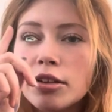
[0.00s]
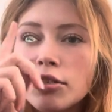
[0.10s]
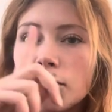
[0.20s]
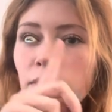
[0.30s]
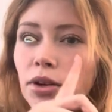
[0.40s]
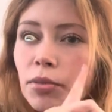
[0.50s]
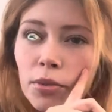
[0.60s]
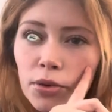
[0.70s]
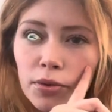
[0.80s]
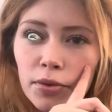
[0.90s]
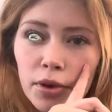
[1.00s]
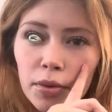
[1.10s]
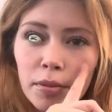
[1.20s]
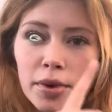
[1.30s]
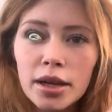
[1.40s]
So when you move your
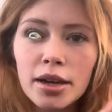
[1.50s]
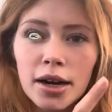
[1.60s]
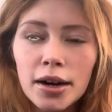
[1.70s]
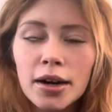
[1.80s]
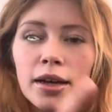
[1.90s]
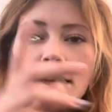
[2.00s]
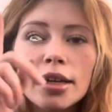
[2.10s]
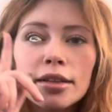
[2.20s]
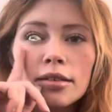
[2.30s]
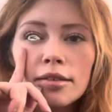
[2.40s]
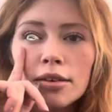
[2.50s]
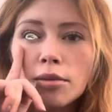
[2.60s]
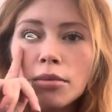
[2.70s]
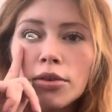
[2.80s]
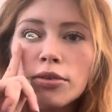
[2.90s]
remaining eye, it still
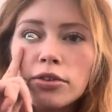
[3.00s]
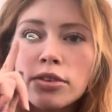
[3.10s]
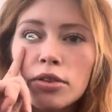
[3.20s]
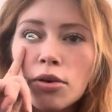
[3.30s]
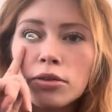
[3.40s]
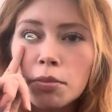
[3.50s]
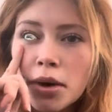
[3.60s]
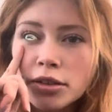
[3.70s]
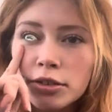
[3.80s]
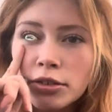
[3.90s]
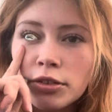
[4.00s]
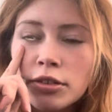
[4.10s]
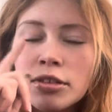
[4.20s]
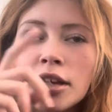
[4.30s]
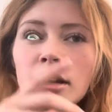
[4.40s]
moves those muscles.